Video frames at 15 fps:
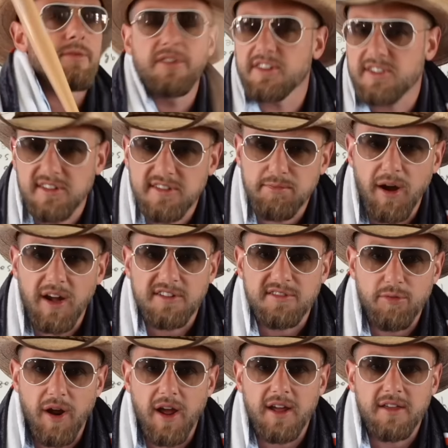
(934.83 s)
This is my
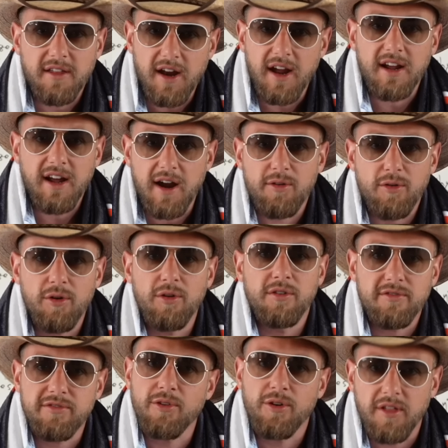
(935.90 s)
swag that I got
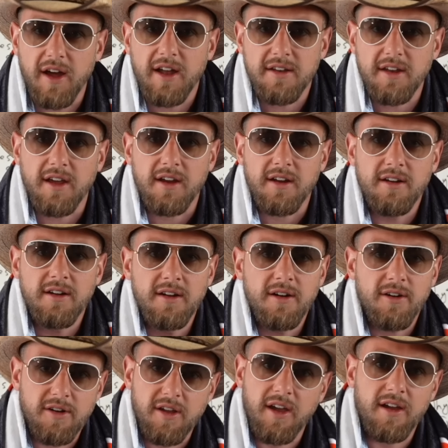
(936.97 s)
rolling for that day.
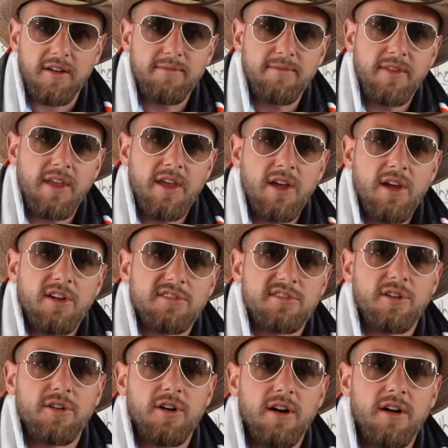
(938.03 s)
Okay?
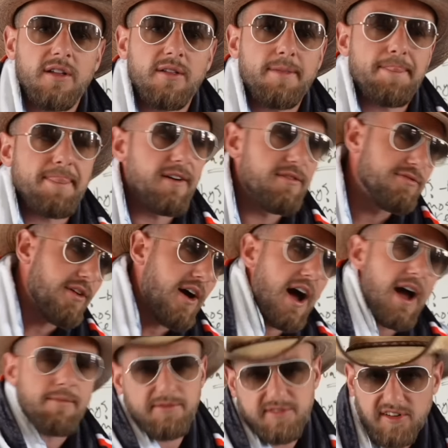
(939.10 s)
So the
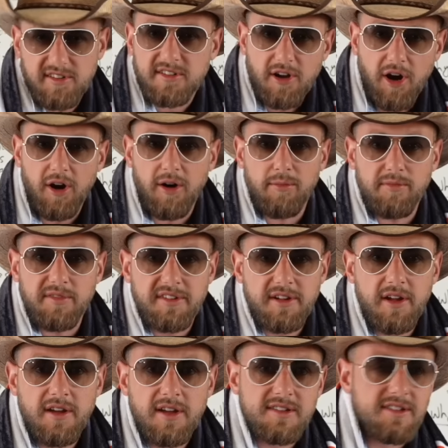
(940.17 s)
vibe just
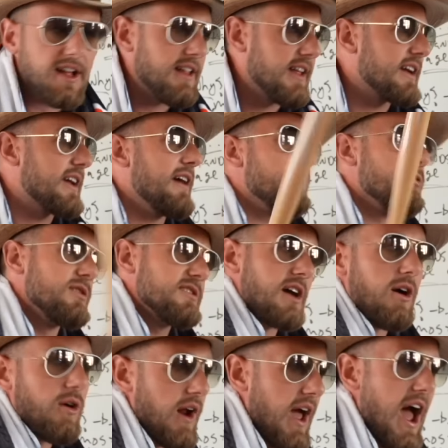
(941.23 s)
comes. It's not like everyone's
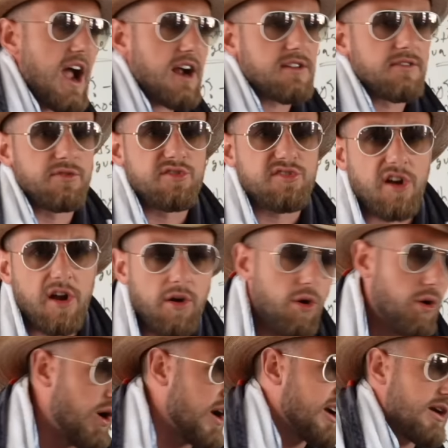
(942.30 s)
out actively trying to,
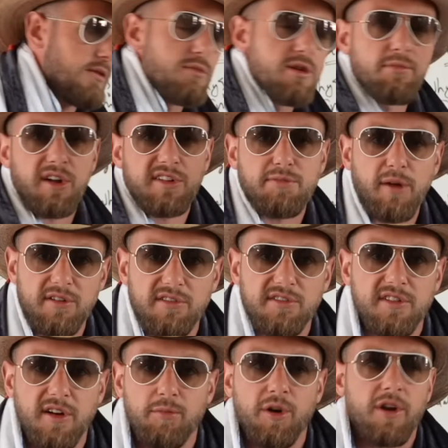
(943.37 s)
oh, I got to meet my special
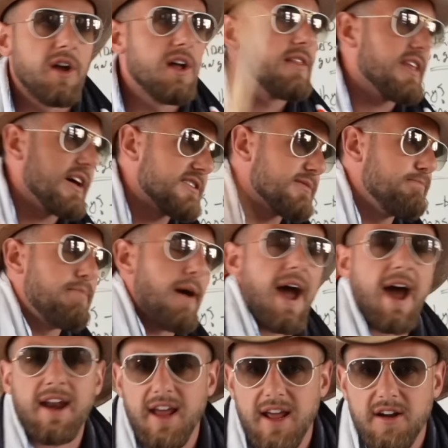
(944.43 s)
someone. That's
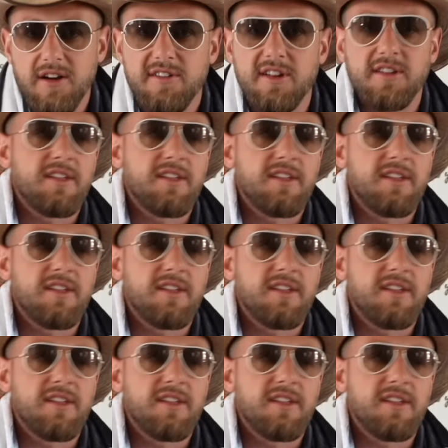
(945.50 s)
bad energy.